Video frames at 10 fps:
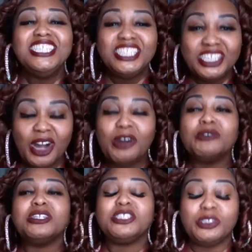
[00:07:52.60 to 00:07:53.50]

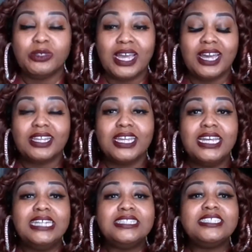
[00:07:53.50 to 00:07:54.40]
Don't do that.
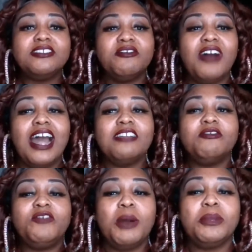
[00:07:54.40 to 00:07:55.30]
The divine
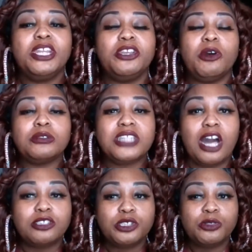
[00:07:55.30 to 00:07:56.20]
feminine knows
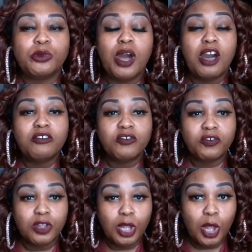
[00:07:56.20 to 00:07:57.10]
how to
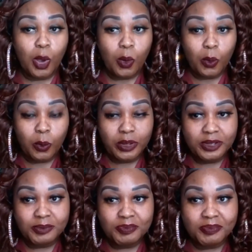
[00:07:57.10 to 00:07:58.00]
flow.
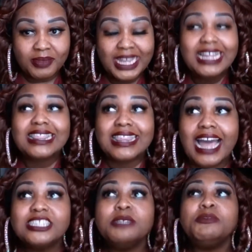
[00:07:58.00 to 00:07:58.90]

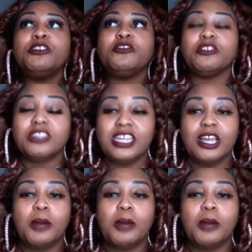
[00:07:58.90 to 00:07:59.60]
That's the beautiful thing